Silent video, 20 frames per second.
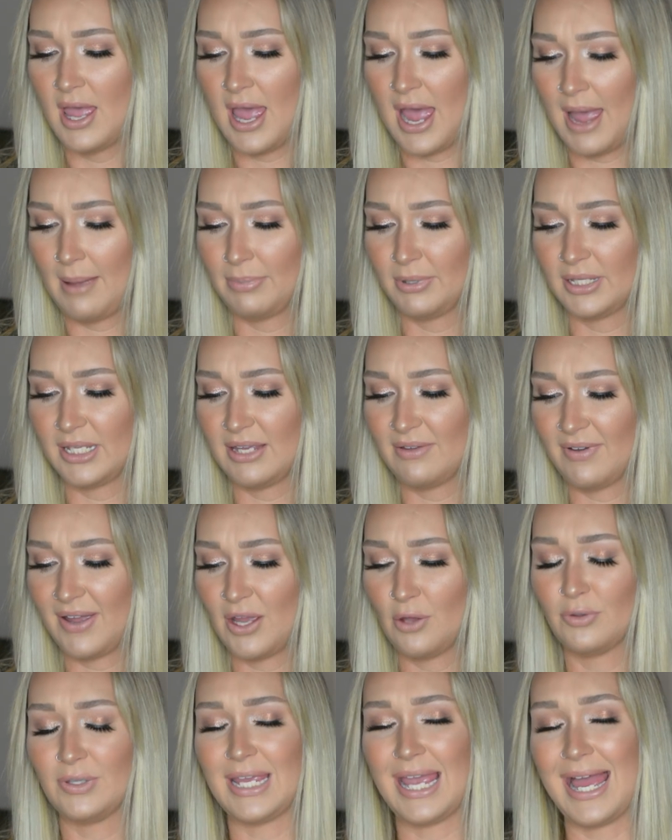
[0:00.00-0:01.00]
I believe I
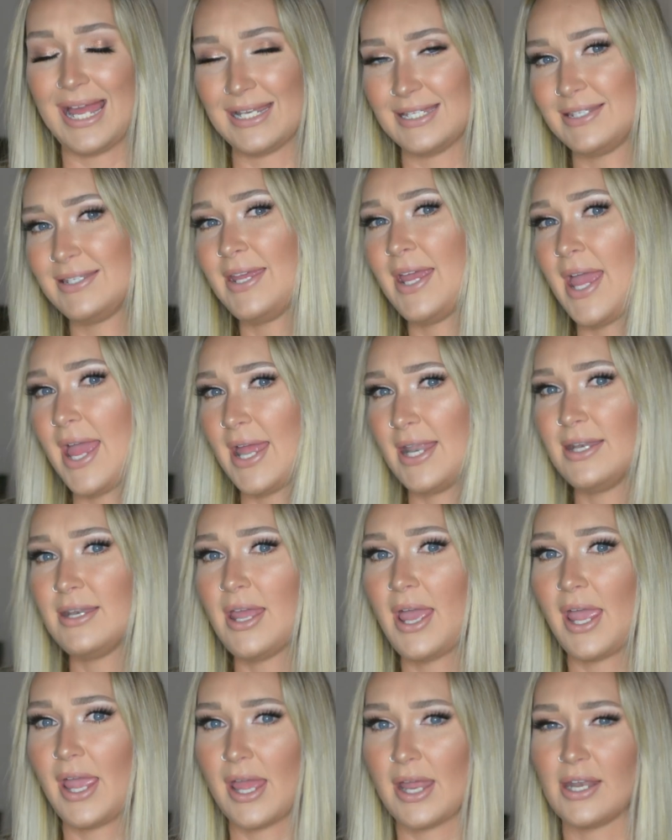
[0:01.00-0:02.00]
only had 10
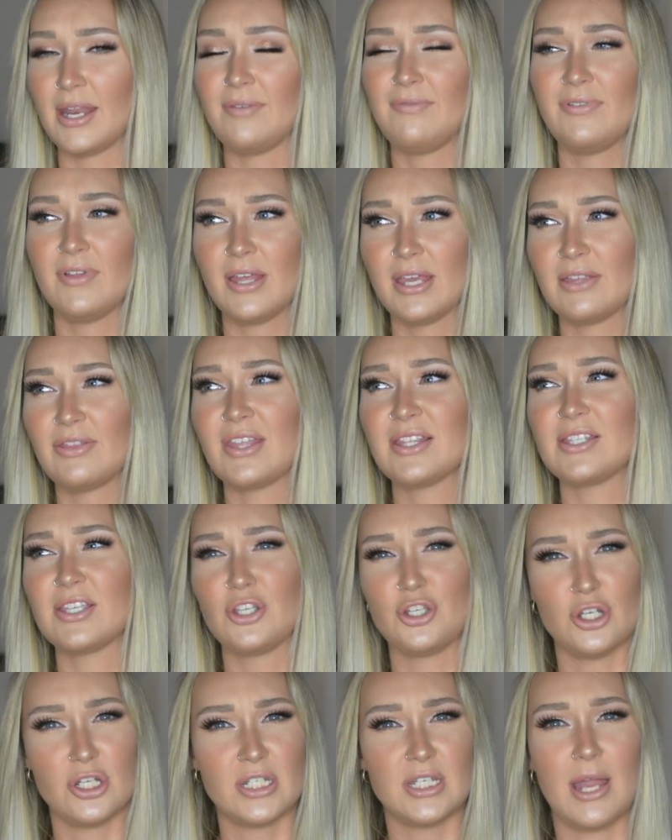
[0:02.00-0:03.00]
and I feel like that's a
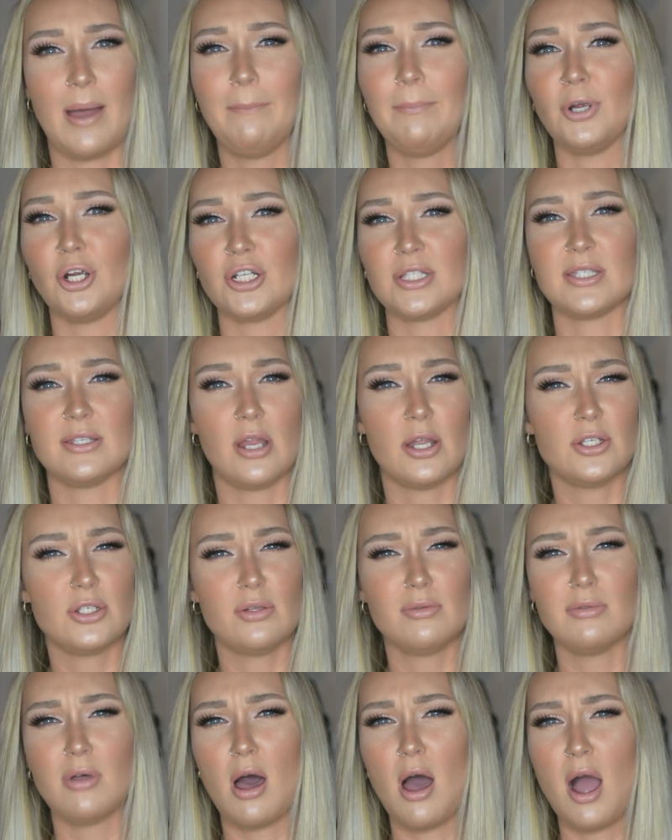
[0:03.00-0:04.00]
good number. It's not
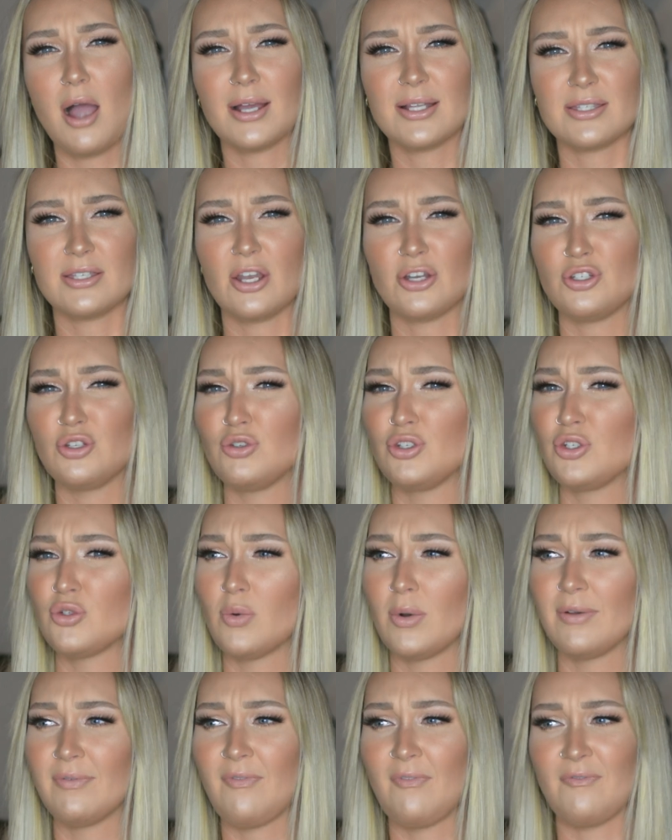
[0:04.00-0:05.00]
too long. It's not too
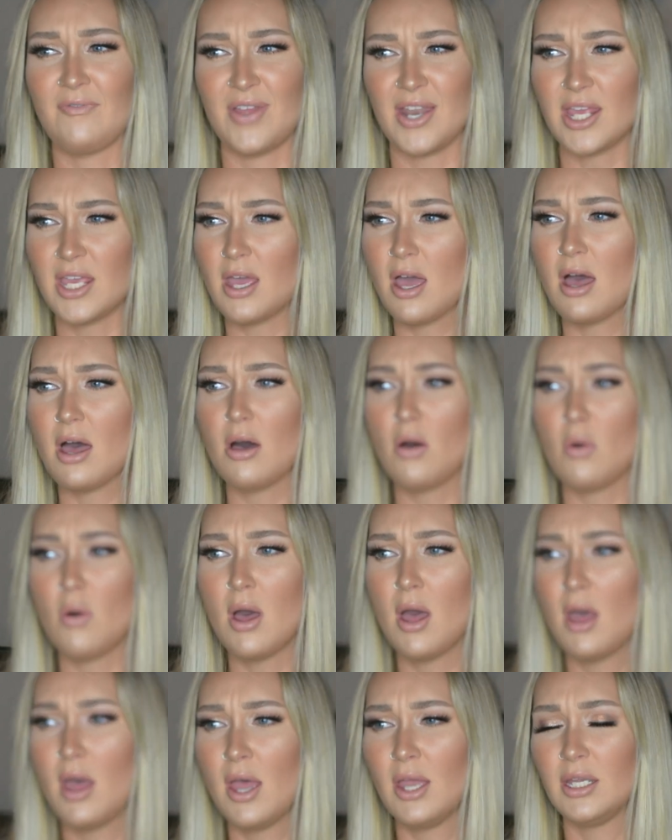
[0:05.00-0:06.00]
short of a video,
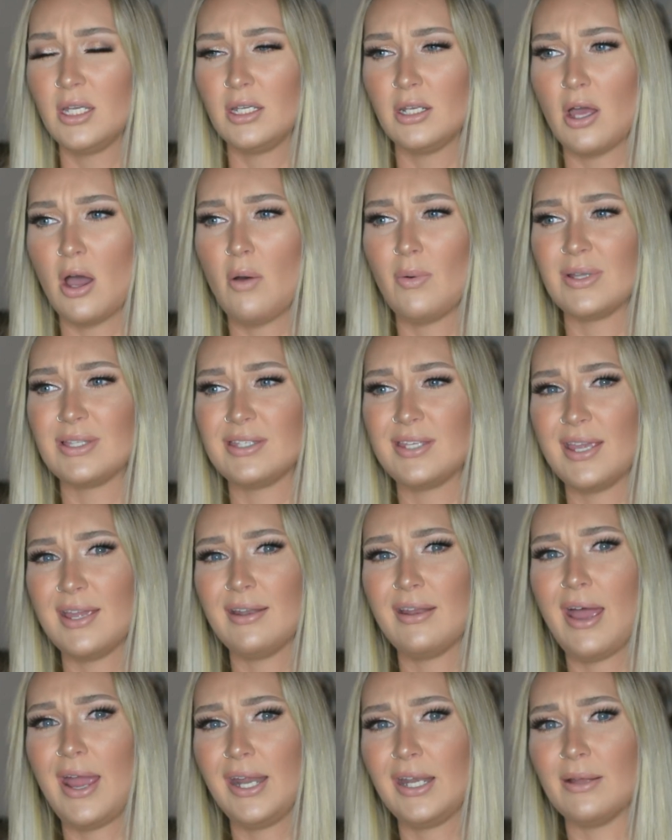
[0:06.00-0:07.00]
you know, and
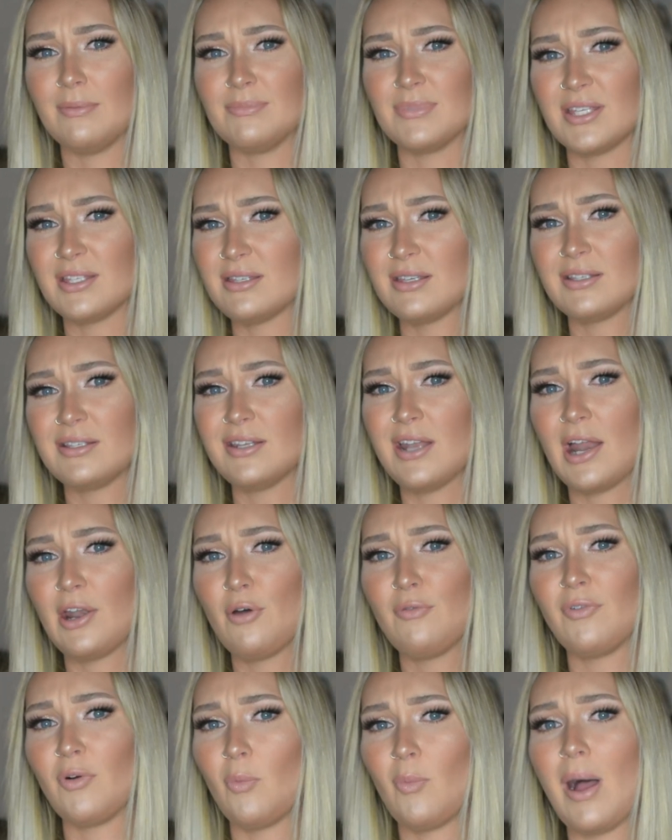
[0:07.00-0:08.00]
10 items, it's, it's not
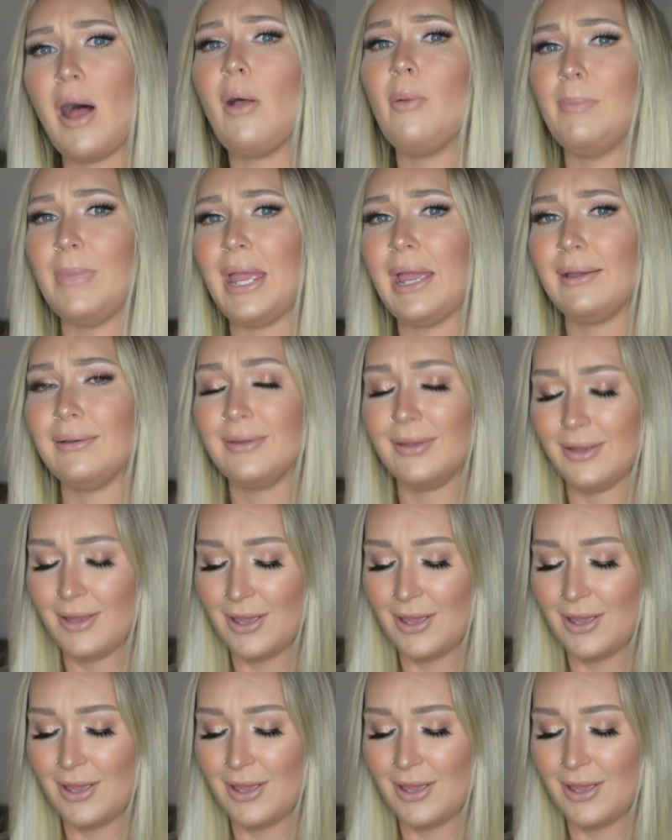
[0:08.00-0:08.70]
overwhelming.